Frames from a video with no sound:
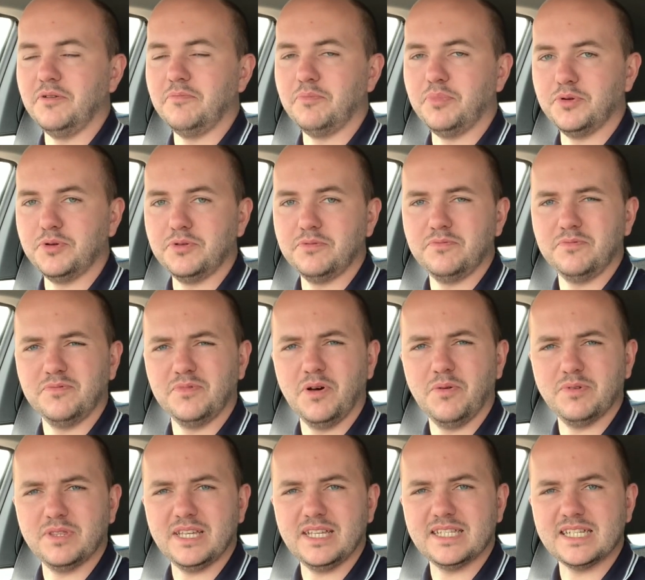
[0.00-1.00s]
but not
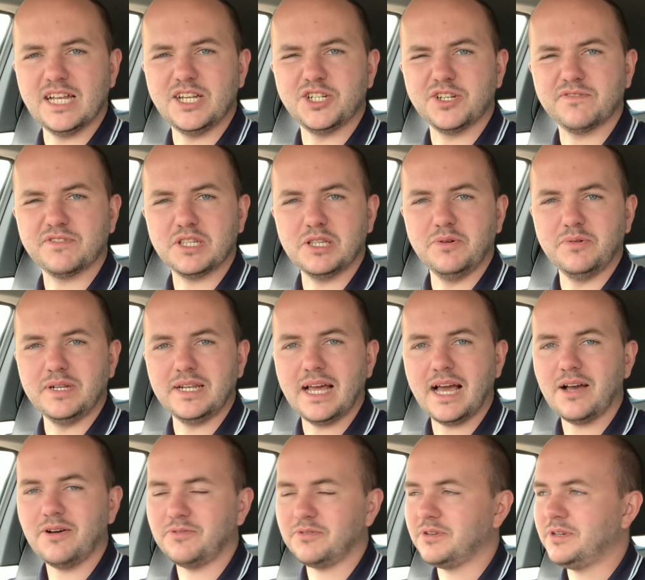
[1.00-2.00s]
with the intention of slowing
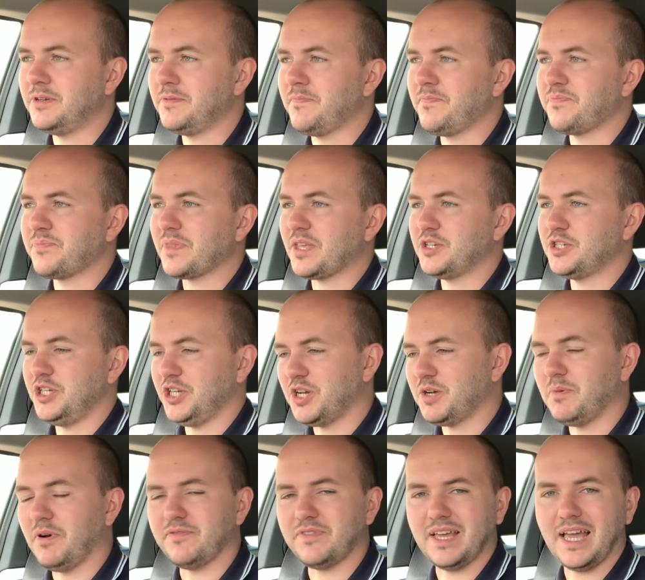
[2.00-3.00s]
down. So you
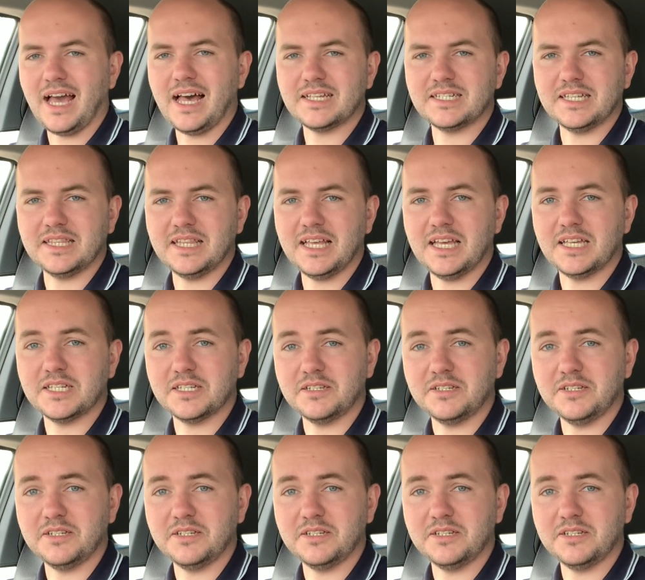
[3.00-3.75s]
come off the gas in this, and